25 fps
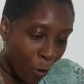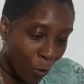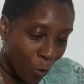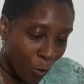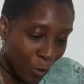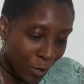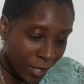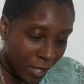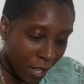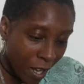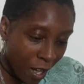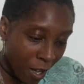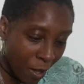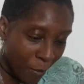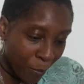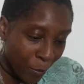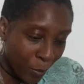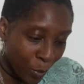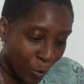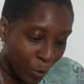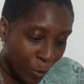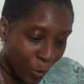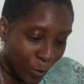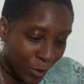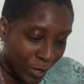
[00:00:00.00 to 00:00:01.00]
goes up
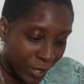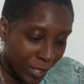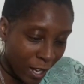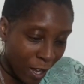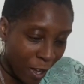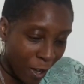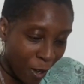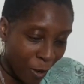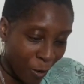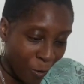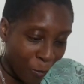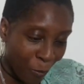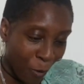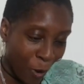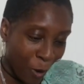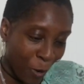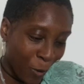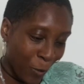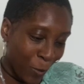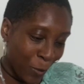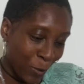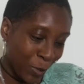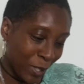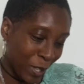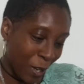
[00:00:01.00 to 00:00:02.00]
goes down, what
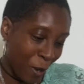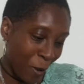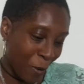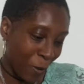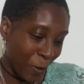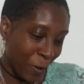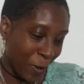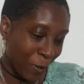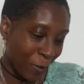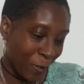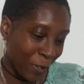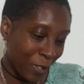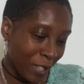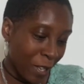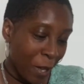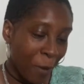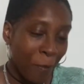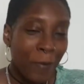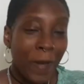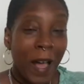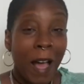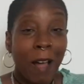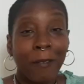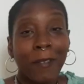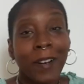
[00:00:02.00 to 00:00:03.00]
goes down goes
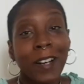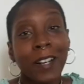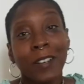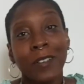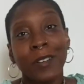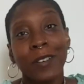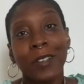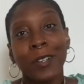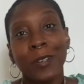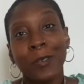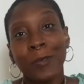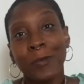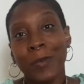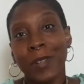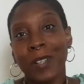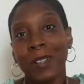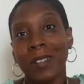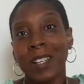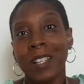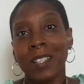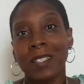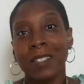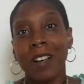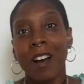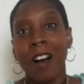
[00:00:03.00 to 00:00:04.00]
up, and right now your wheel
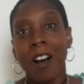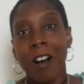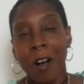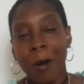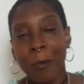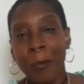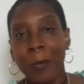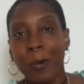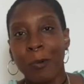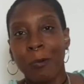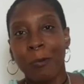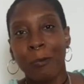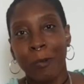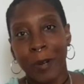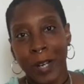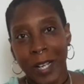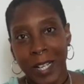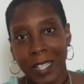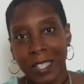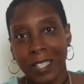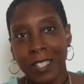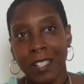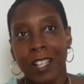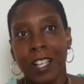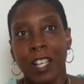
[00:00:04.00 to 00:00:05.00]
is
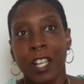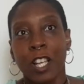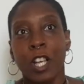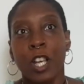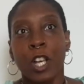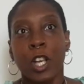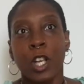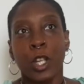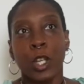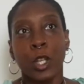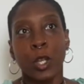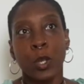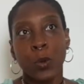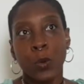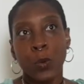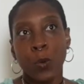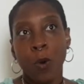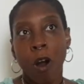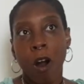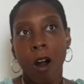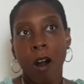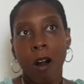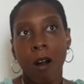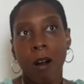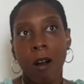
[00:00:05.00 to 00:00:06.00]
upright. You
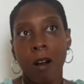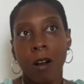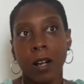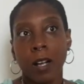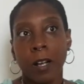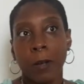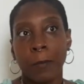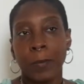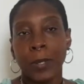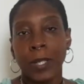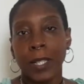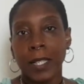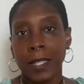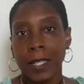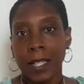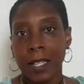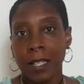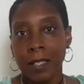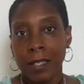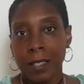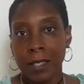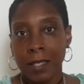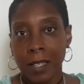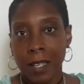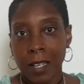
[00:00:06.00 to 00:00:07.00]
are completing
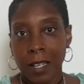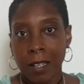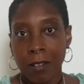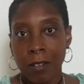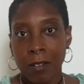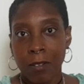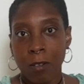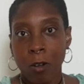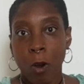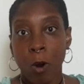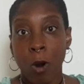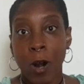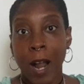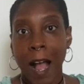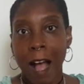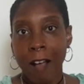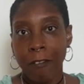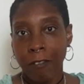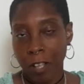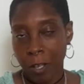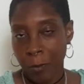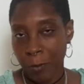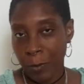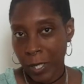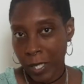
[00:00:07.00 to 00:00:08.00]
a cycle, or have
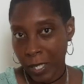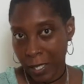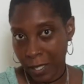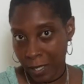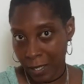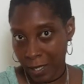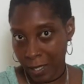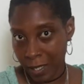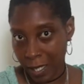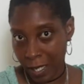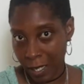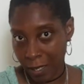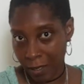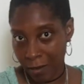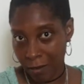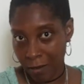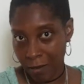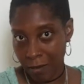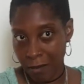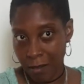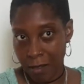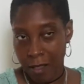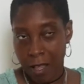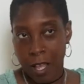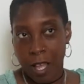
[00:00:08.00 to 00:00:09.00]
completed a
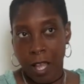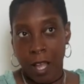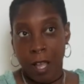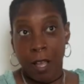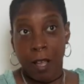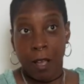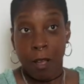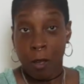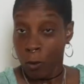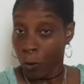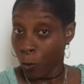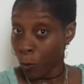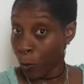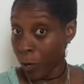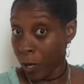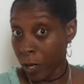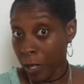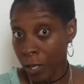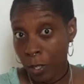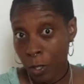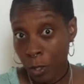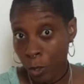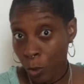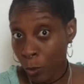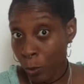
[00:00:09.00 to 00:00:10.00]
cycle, We're in
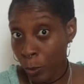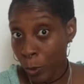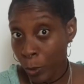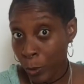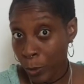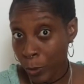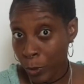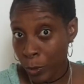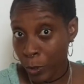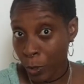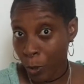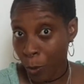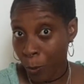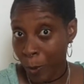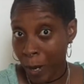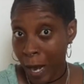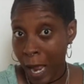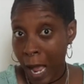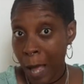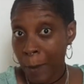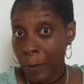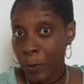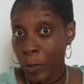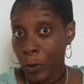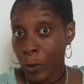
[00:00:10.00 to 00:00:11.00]
the new moon, so
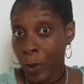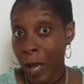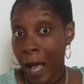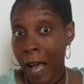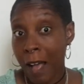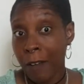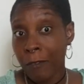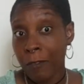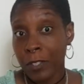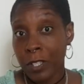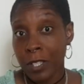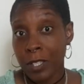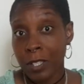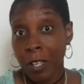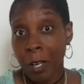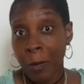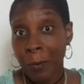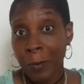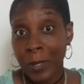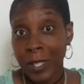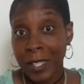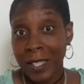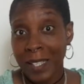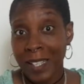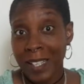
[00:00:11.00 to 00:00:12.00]
perhaps you have just
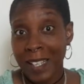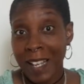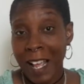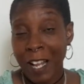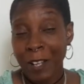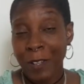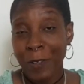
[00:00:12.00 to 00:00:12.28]
completed and